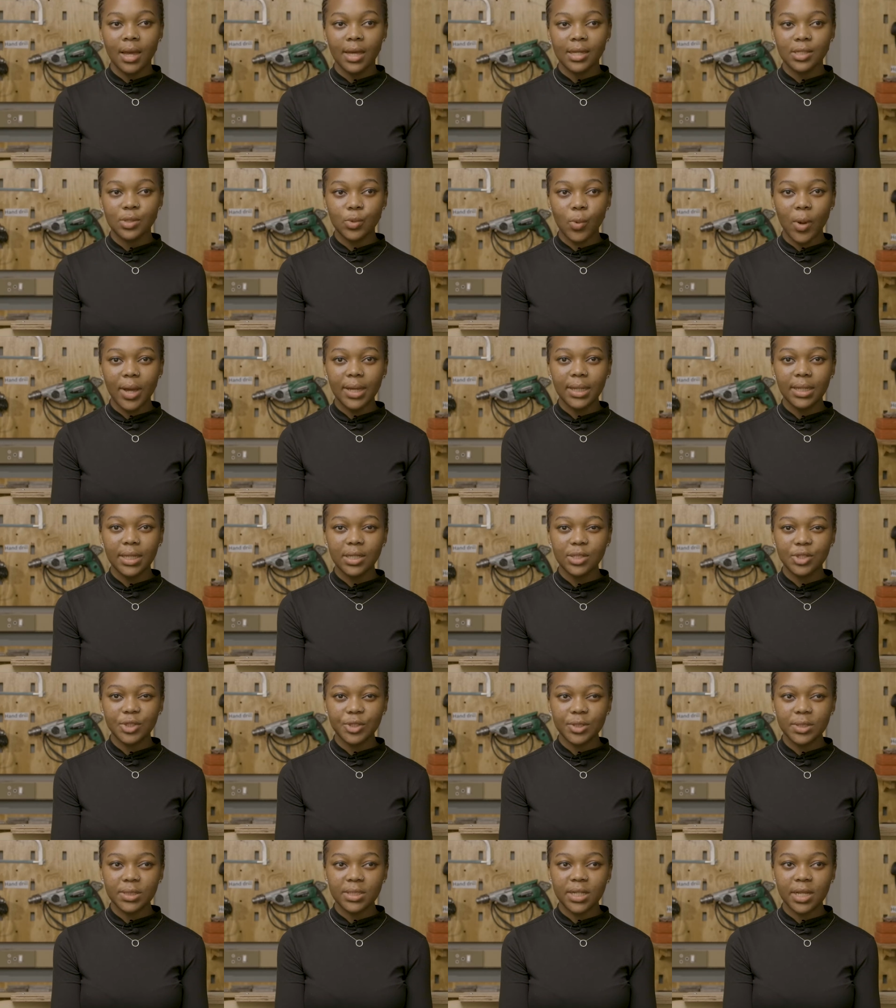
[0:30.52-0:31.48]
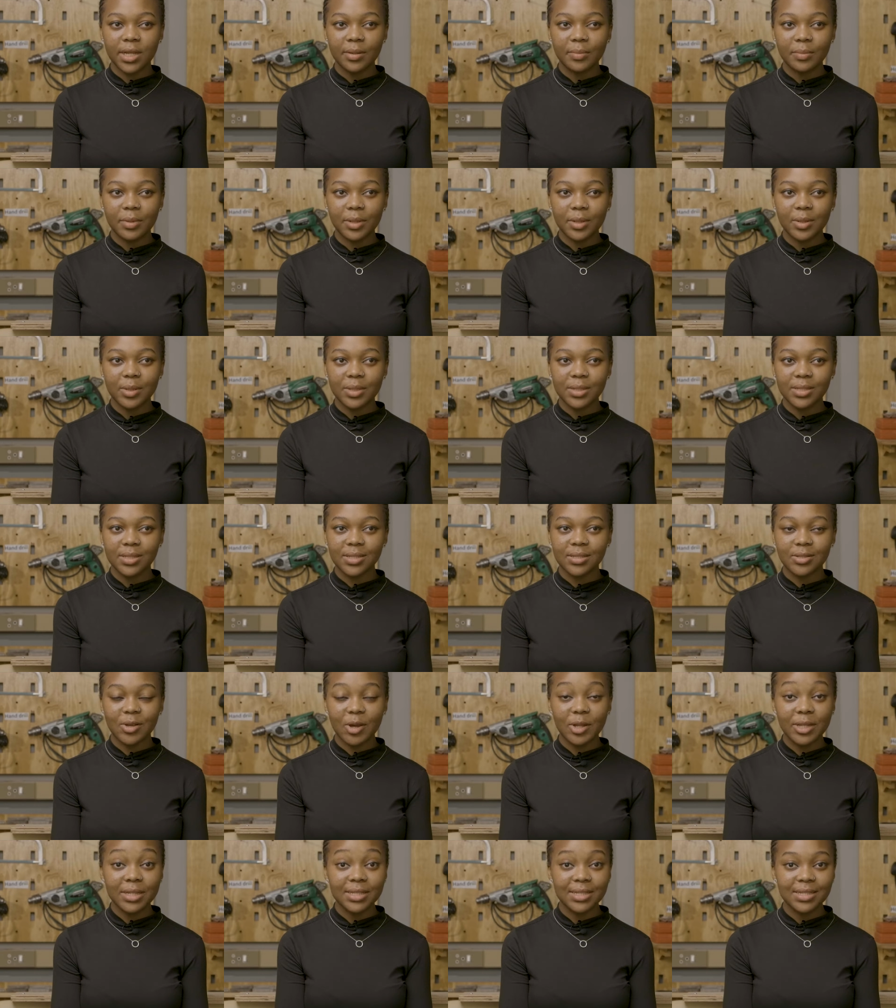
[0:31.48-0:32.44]
It's quite interesting because
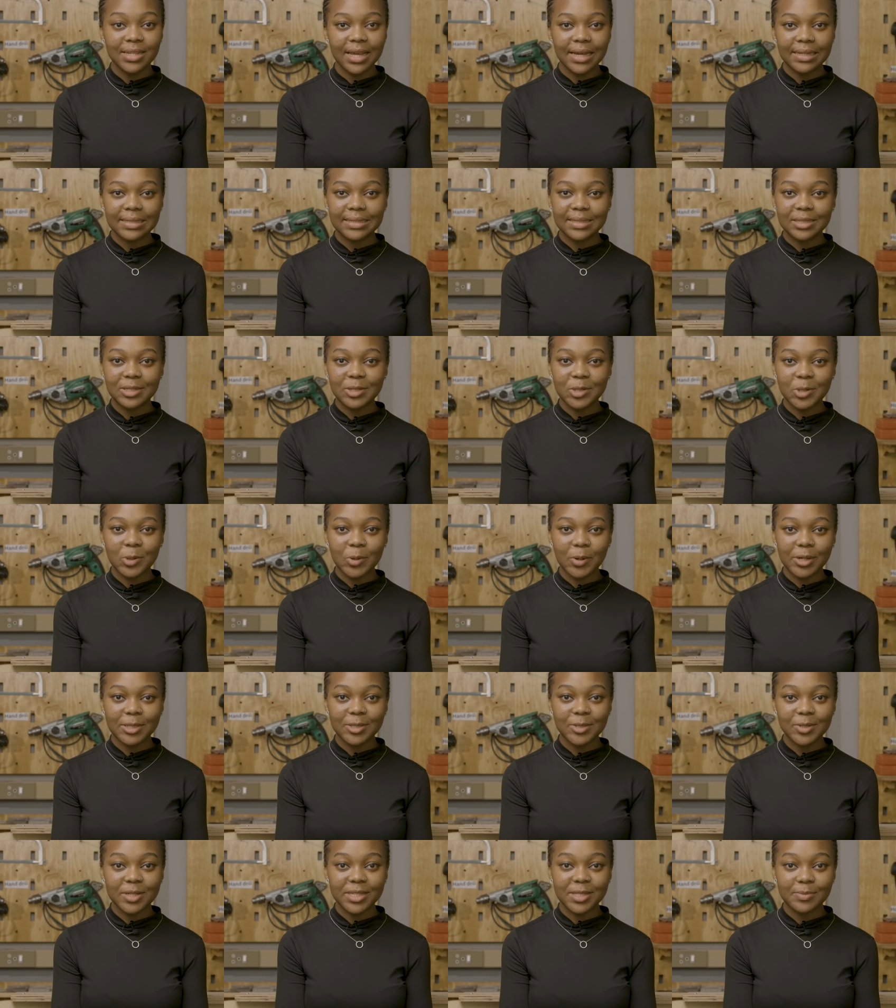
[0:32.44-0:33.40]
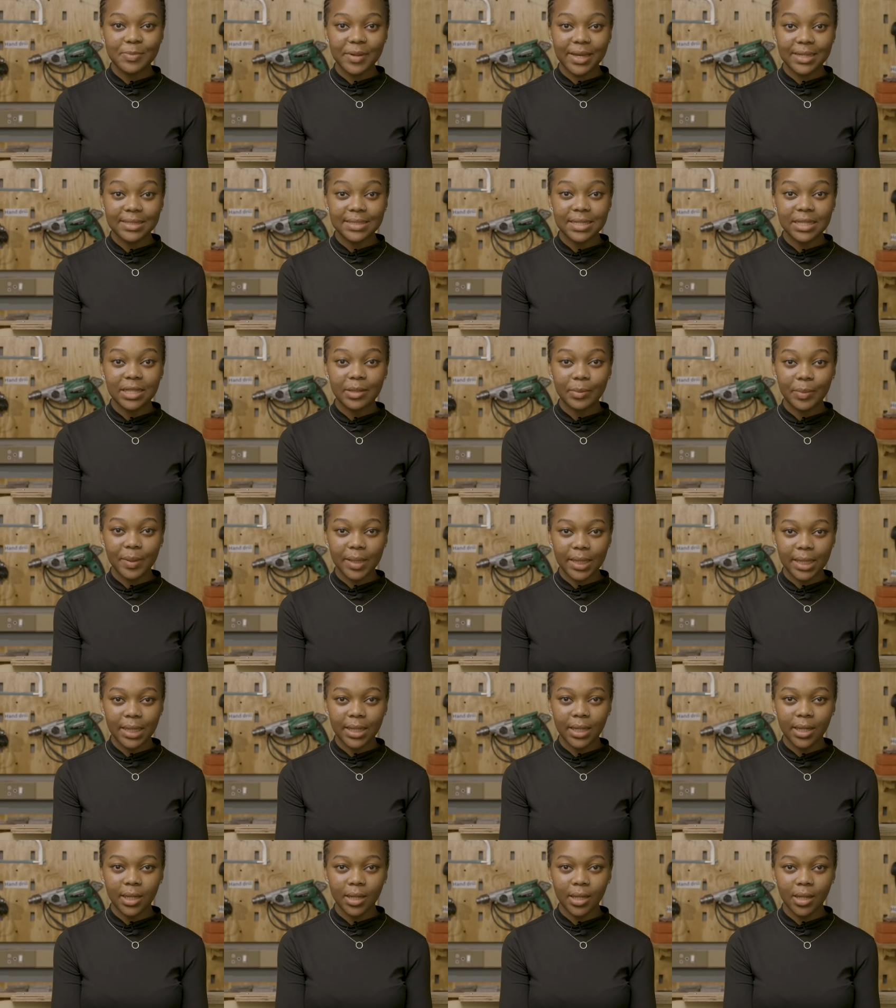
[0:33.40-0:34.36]
honestly, I didn't know what to expect in the
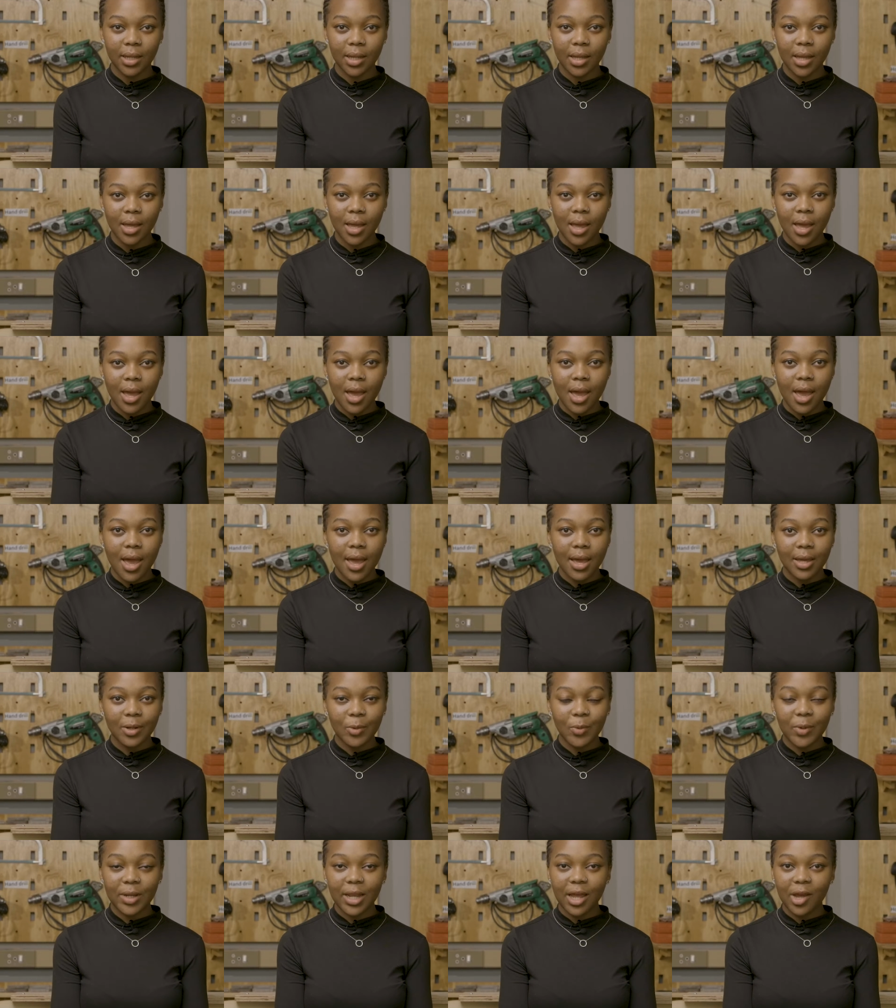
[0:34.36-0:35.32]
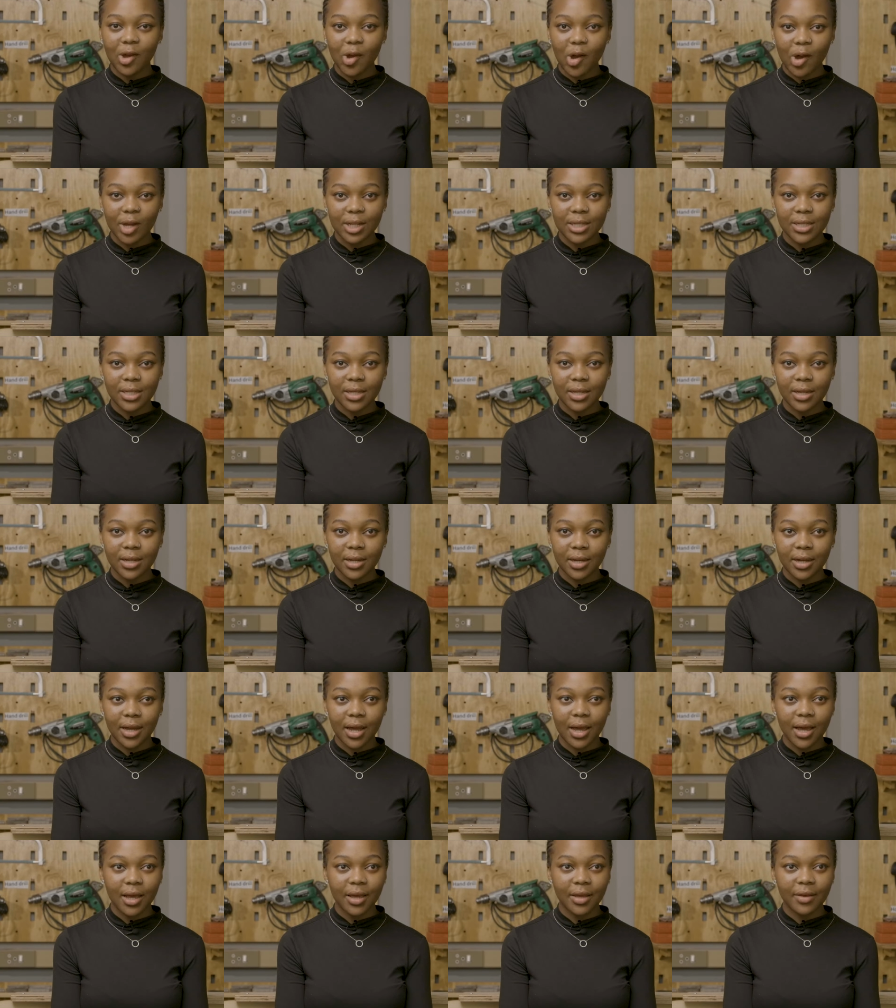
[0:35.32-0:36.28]
beginning. And when I got here,
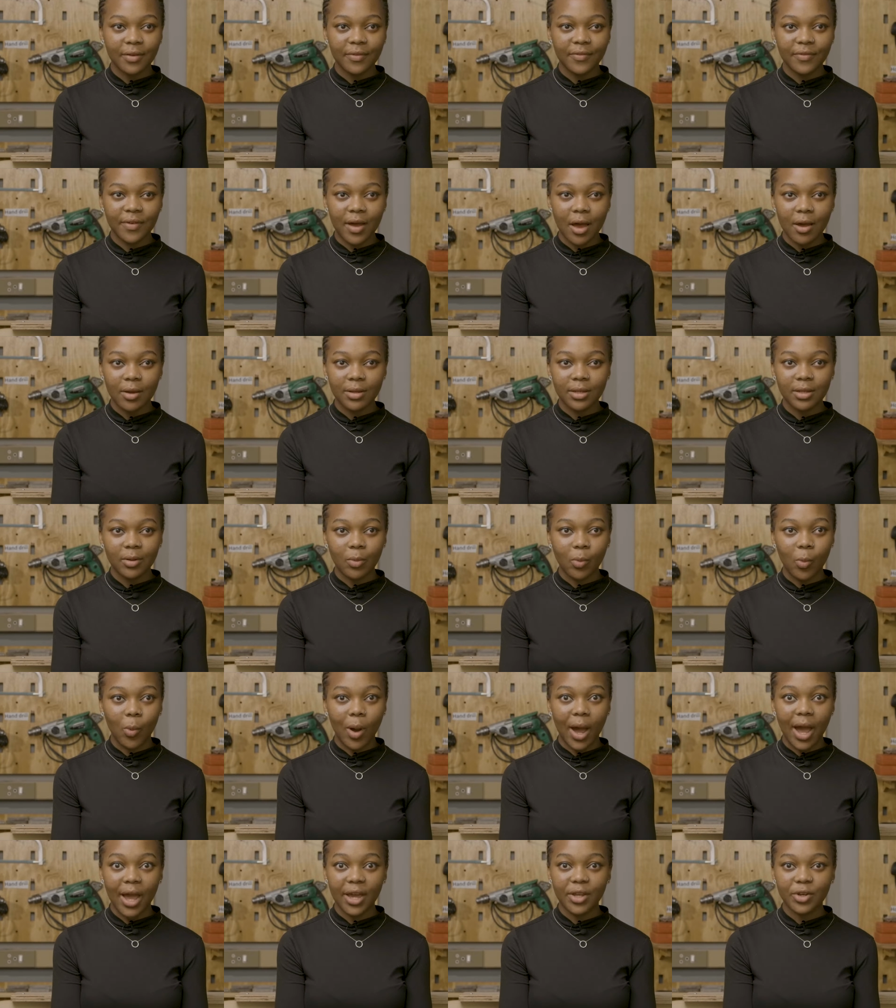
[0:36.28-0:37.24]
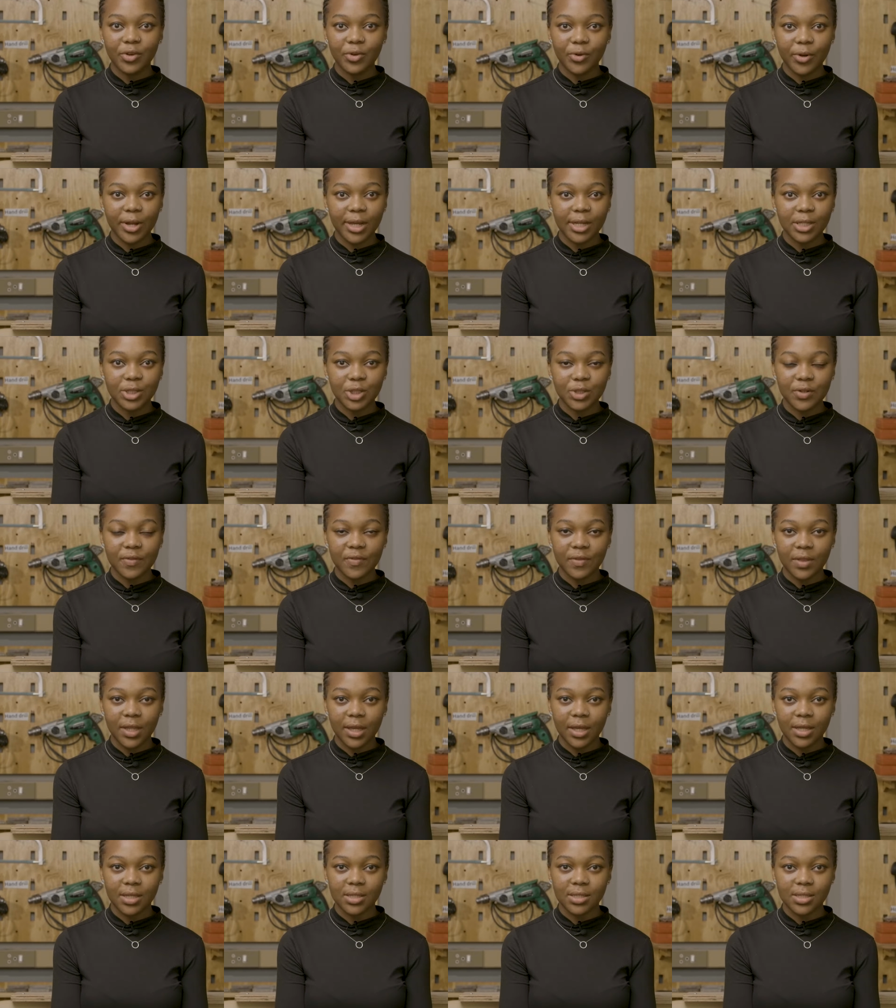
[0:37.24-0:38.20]
I found a wide range of
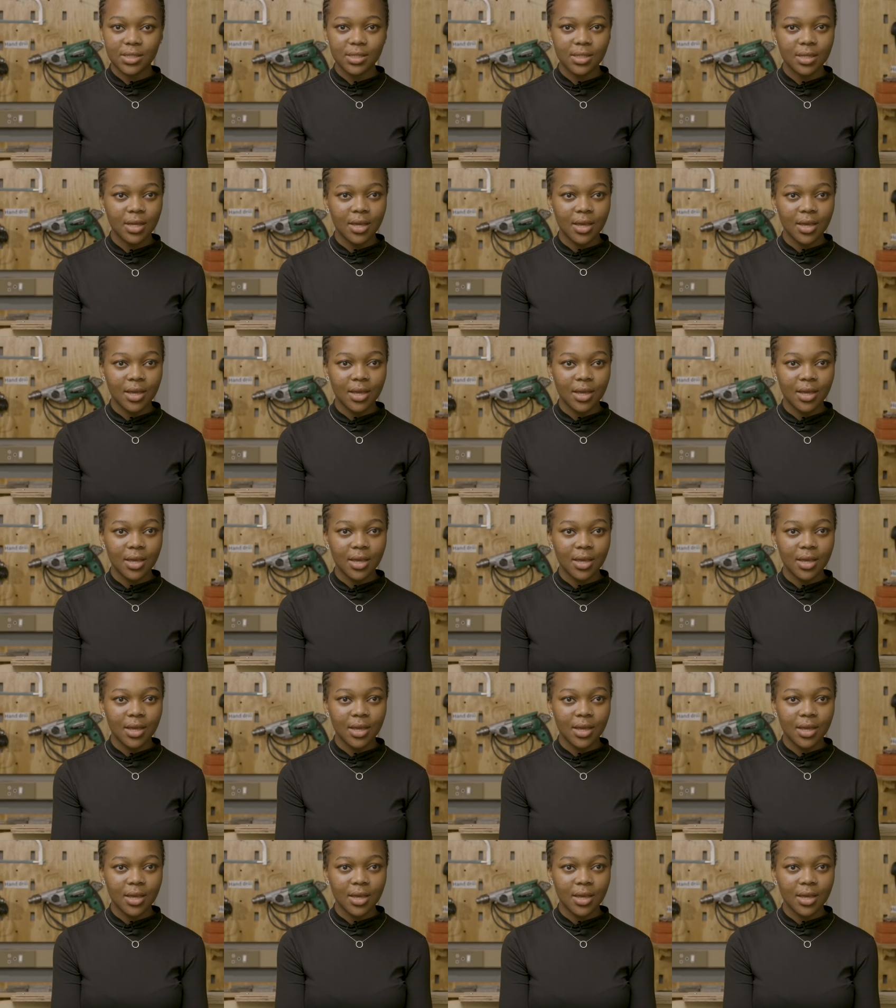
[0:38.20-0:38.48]
things.